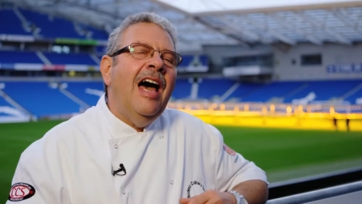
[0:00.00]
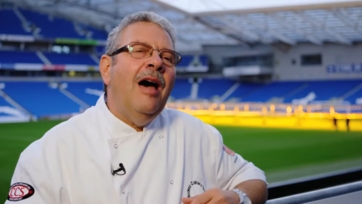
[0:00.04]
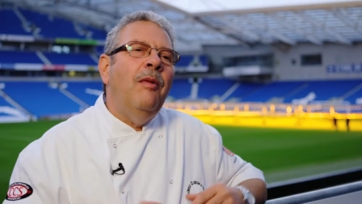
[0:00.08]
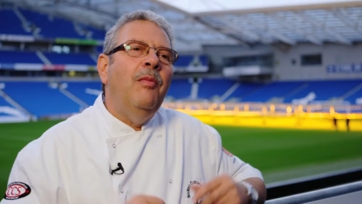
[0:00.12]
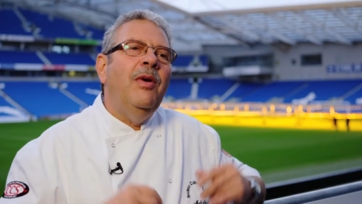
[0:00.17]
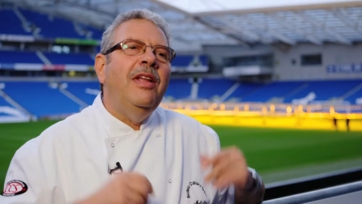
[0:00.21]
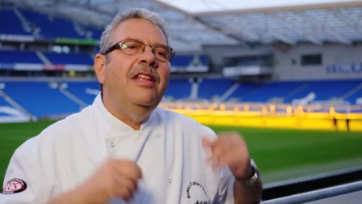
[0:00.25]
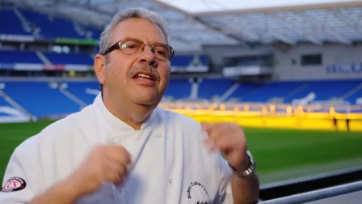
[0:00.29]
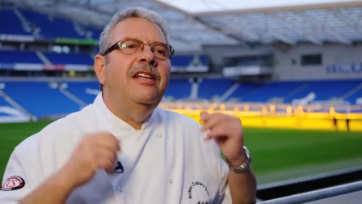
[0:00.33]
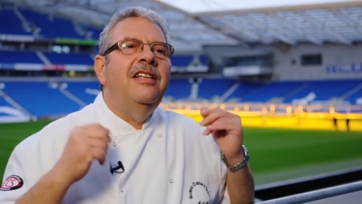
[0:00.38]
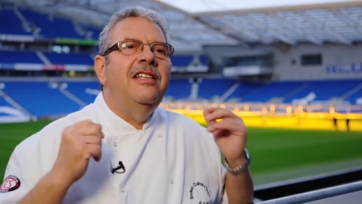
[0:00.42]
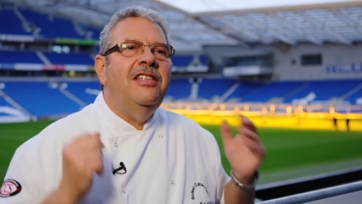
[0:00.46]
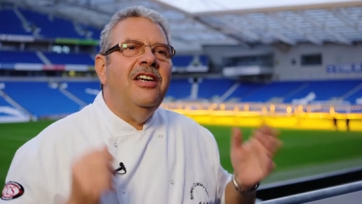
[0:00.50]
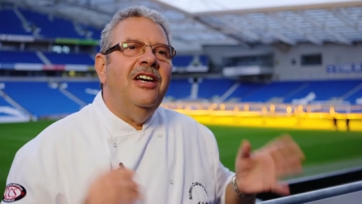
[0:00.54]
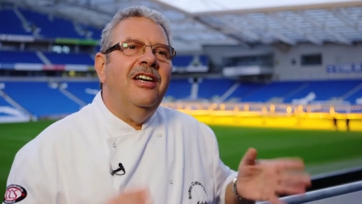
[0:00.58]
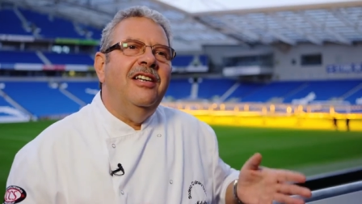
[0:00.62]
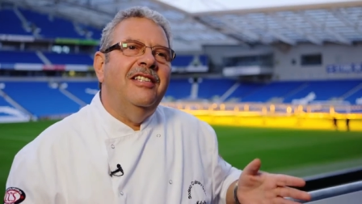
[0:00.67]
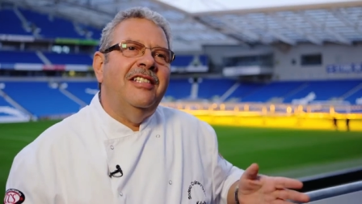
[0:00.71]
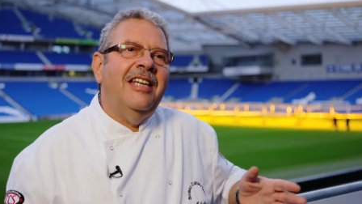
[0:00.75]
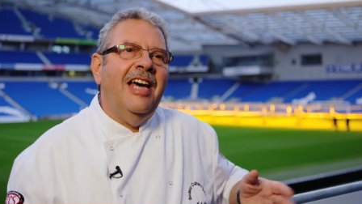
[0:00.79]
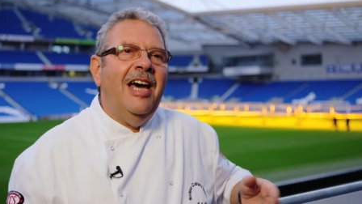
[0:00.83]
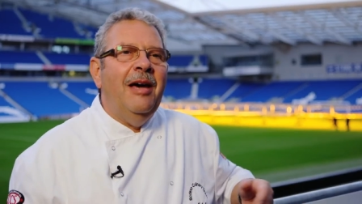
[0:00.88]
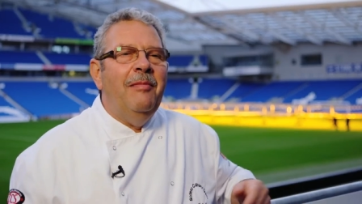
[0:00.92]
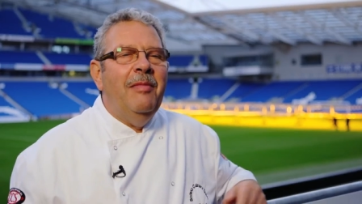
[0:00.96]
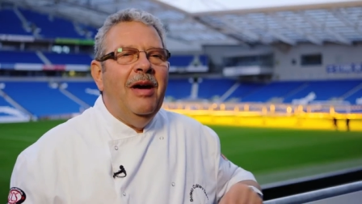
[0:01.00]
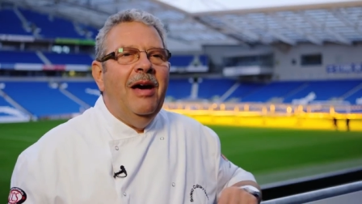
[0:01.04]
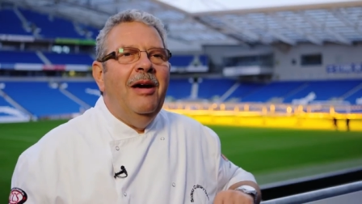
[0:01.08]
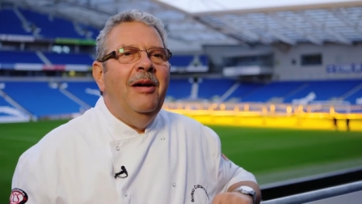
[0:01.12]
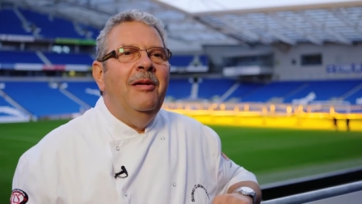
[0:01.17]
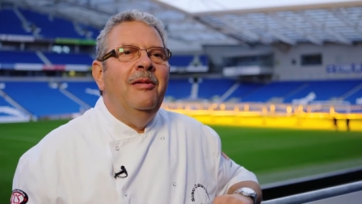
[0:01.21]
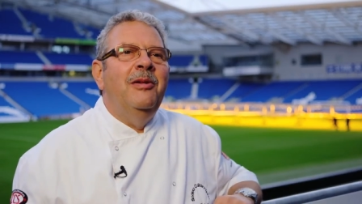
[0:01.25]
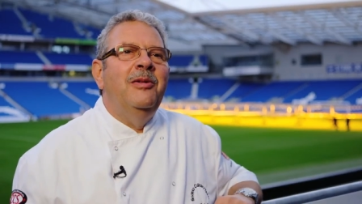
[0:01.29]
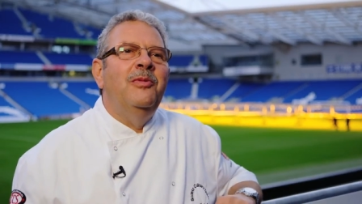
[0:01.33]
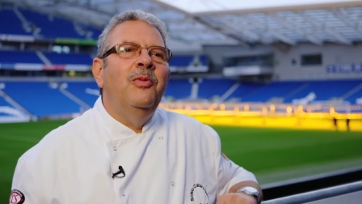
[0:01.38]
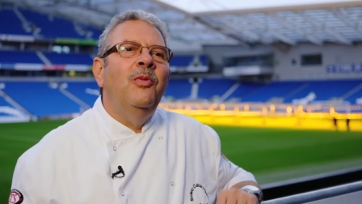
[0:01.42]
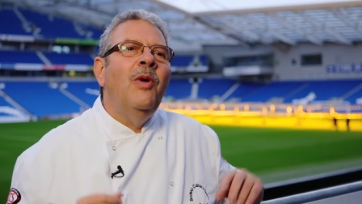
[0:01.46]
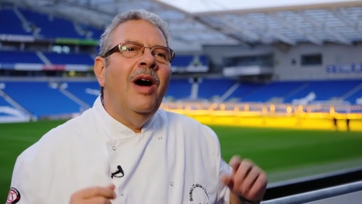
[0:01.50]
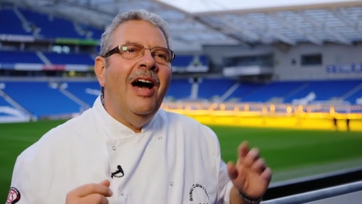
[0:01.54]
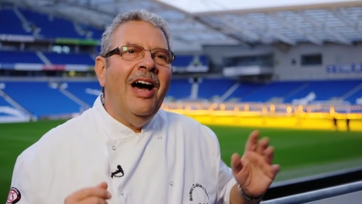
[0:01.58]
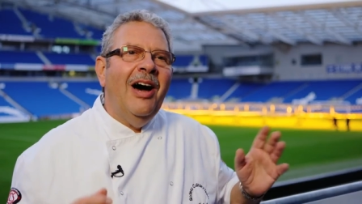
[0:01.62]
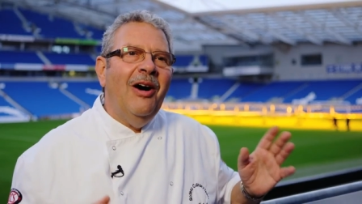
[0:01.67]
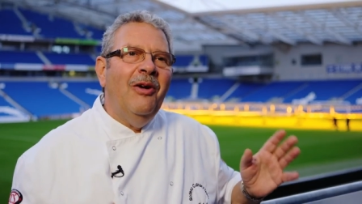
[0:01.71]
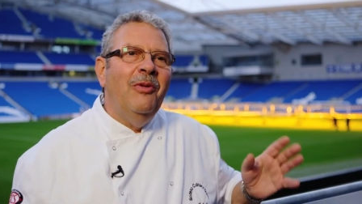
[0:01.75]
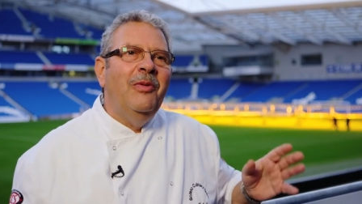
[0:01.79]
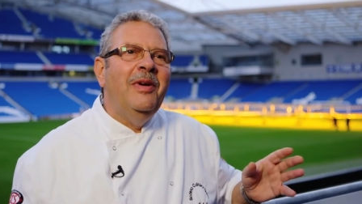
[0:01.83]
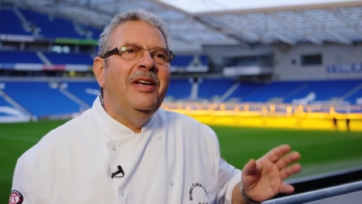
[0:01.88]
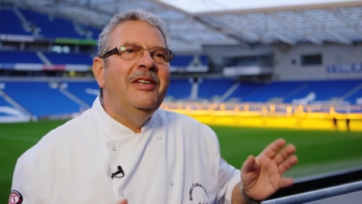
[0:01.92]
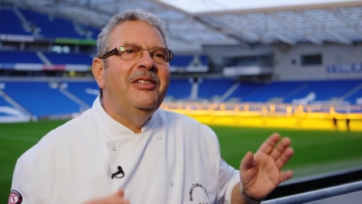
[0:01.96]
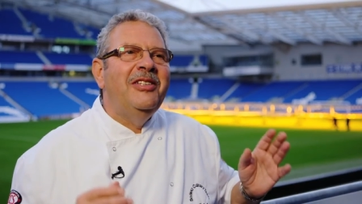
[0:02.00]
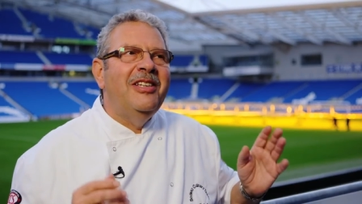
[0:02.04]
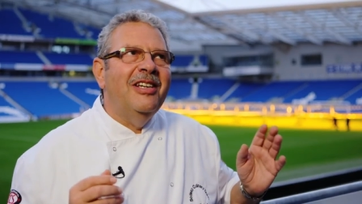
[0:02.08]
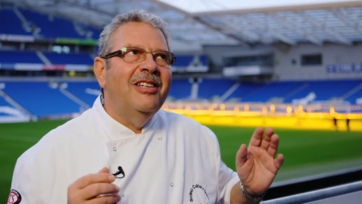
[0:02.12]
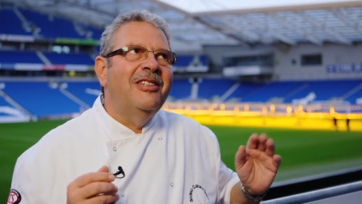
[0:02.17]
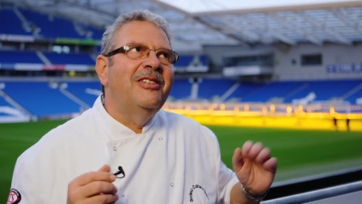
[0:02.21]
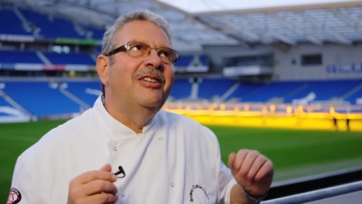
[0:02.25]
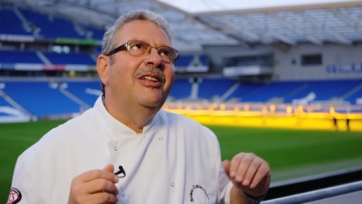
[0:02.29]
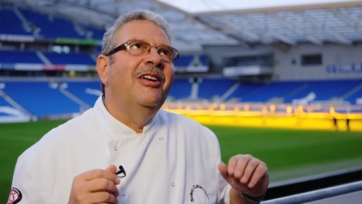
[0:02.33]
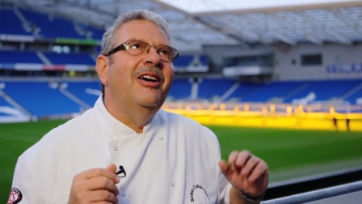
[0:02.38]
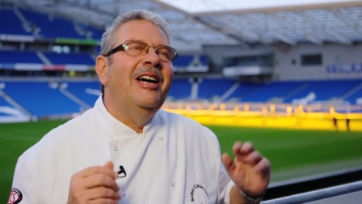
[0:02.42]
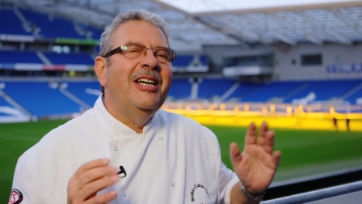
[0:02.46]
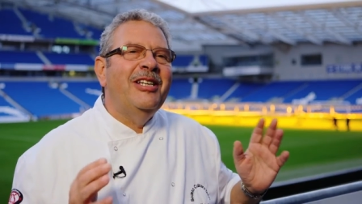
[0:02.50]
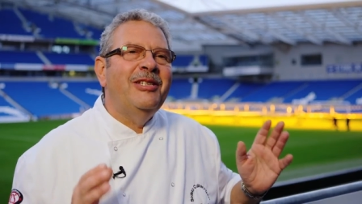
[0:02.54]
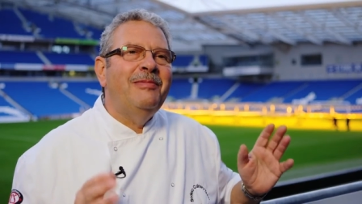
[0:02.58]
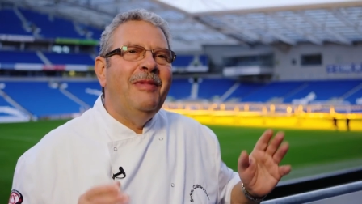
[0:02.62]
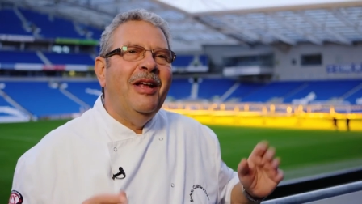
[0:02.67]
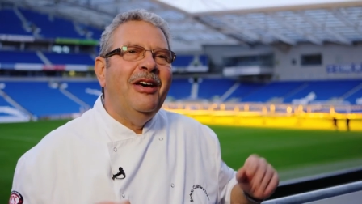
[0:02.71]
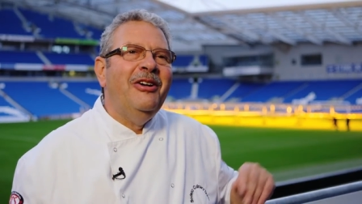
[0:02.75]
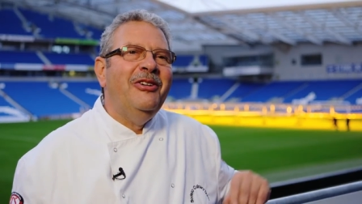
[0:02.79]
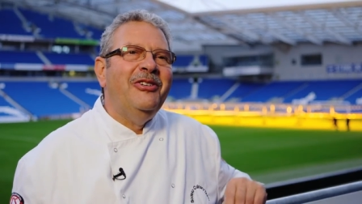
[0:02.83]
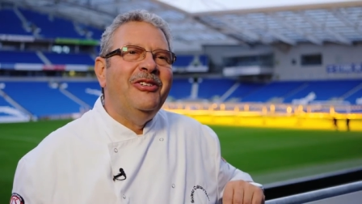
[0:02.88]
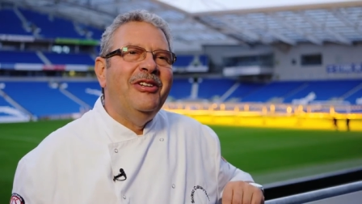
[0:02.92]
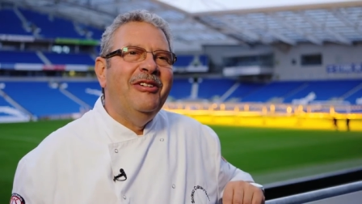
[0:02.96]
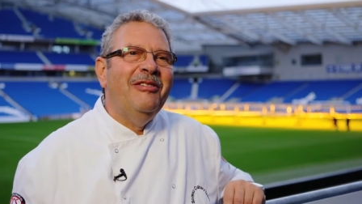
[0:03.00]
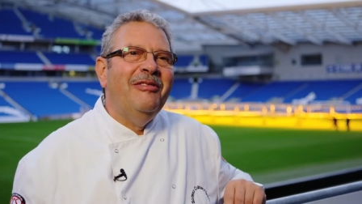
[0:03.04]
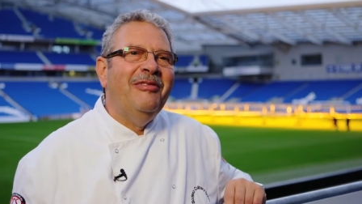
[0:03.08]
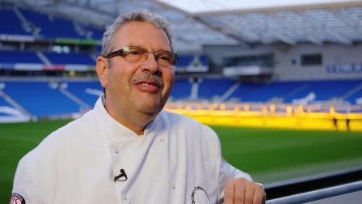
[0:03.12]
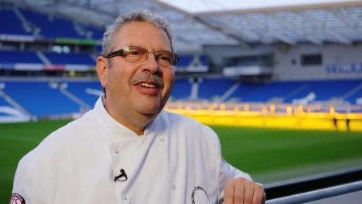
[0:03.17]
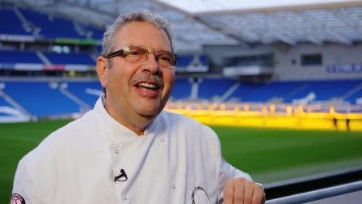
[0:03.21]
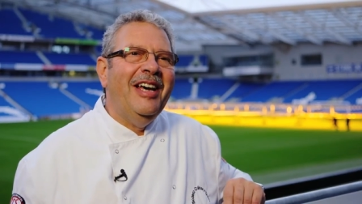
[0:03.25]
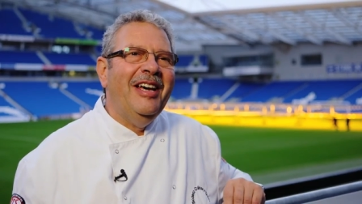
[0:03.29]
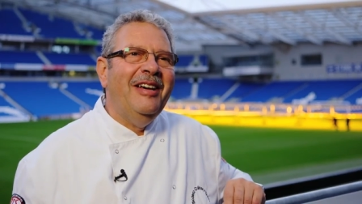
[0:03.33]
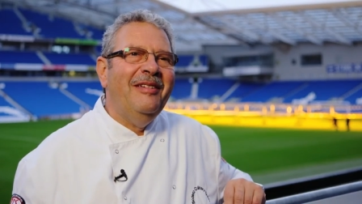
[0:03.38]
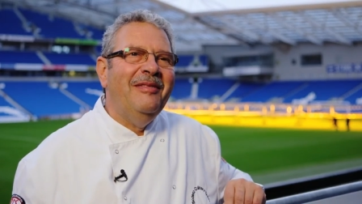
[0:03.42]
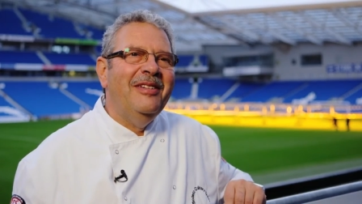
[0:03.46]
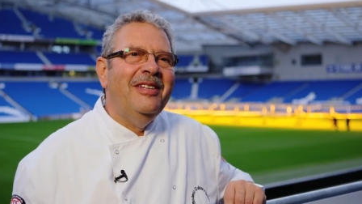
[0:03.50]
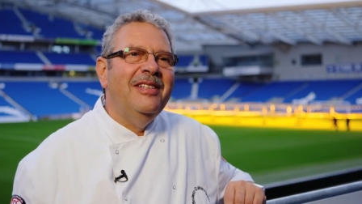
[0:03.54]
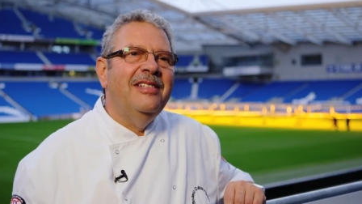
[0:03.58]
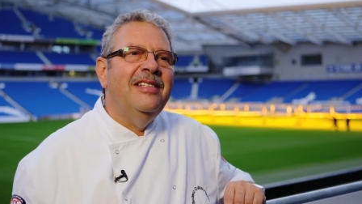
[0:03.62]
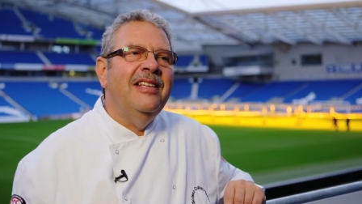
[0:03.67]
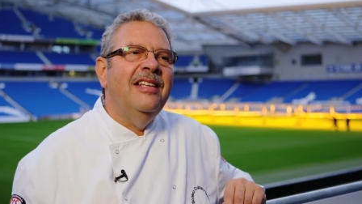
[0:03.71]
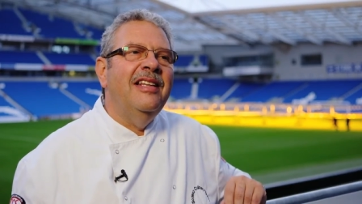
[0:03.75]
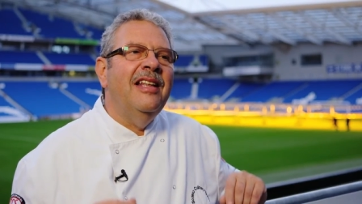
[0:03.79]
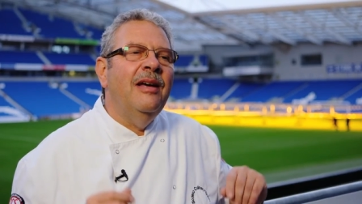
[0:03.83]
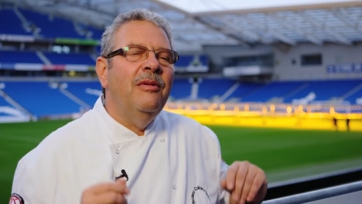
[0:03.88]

And when the desserts came out, it was wow, we just like explosion of flavours.